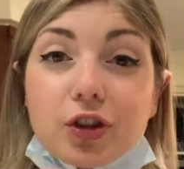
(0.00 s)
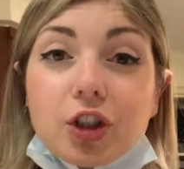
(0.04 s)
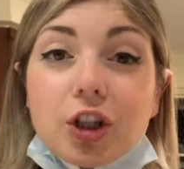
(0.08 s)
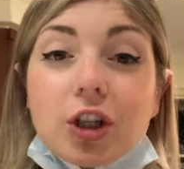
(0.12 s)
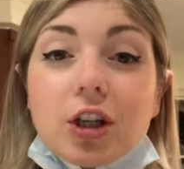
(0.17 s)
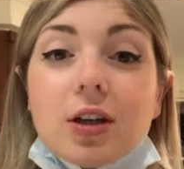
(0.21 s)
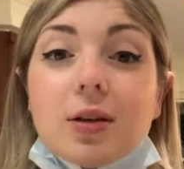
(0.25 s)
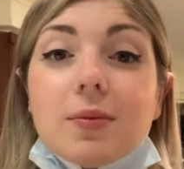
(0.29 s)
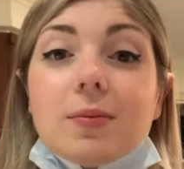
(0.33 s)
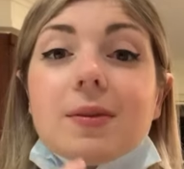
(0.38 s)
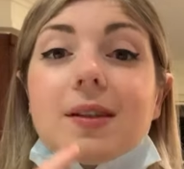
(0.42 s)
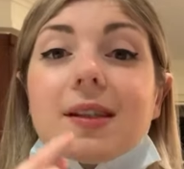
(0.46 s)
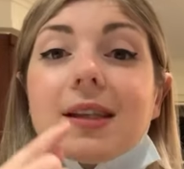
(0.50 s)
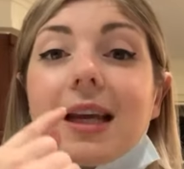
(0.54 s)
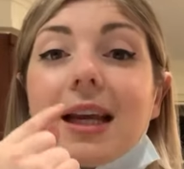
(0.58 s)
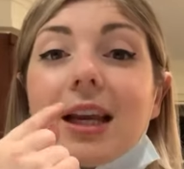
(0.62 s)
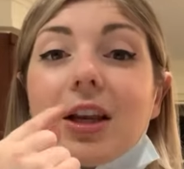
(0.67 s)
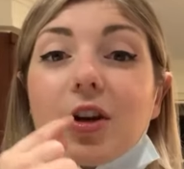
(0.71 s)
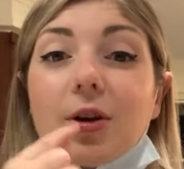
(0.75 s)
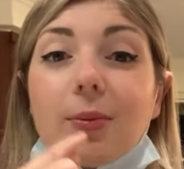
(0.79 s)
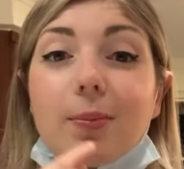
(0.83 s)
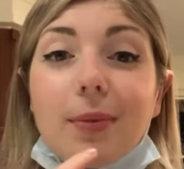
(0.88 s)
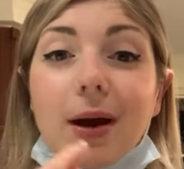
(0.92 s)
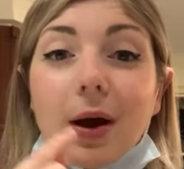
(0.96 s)
germs
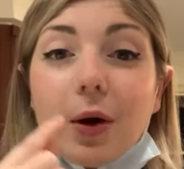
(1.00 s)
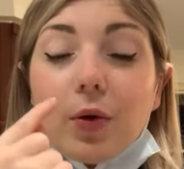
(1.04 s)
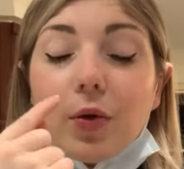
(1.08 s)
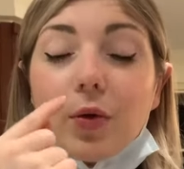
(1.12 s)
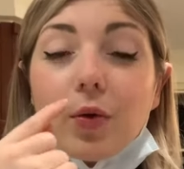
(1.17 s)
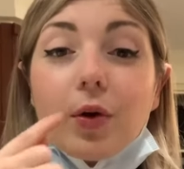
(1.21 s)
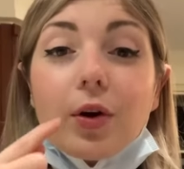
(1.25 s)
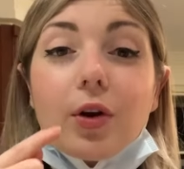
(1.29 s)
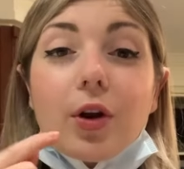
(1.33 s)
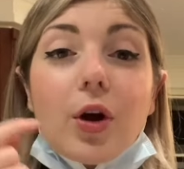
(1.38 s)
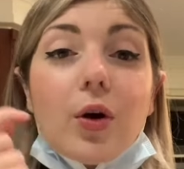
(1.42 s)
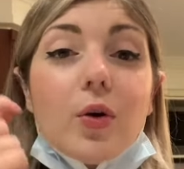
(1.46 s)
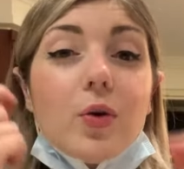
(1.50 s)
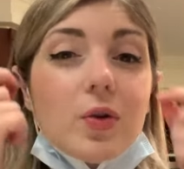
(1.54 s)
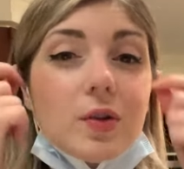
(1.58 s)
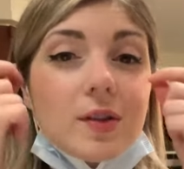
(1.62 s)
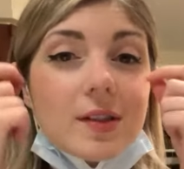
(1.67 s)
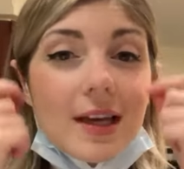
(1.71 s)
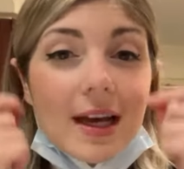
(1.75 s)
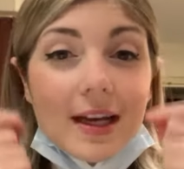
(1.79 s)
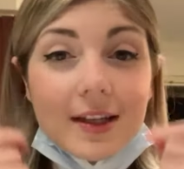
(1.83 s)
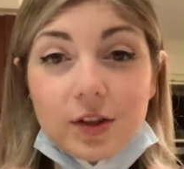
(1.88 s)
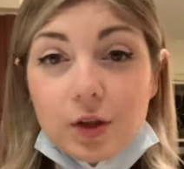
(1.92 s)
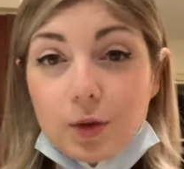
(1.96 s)
in your mouth or
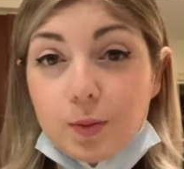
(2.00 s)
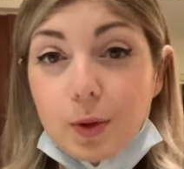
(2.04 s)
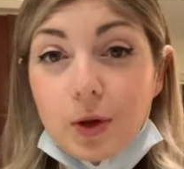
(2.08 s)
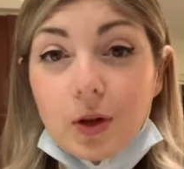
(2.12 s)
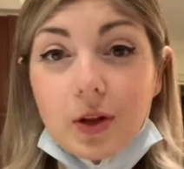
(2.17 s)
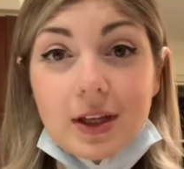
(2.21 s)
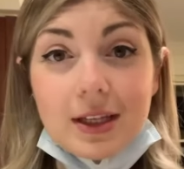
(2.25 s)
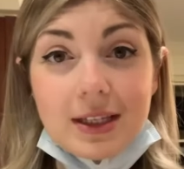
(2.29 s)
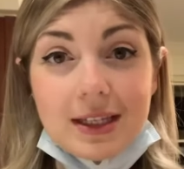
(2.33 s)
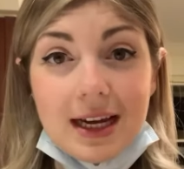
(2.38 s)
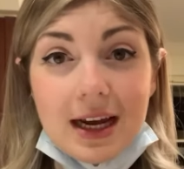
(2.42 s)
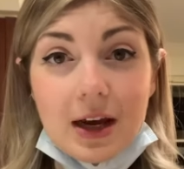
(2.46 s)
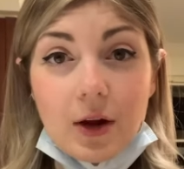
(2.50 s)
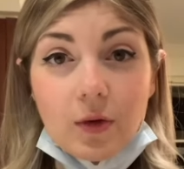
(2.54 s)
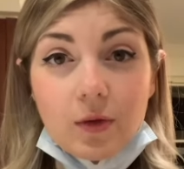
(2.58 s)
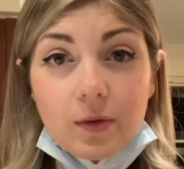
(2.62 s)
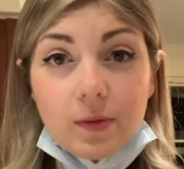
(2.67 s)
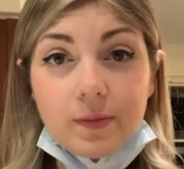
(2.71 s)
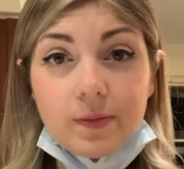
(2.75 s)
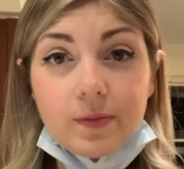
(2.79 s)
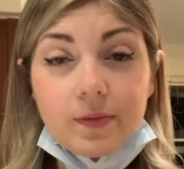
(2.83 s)
nose as you pull it down.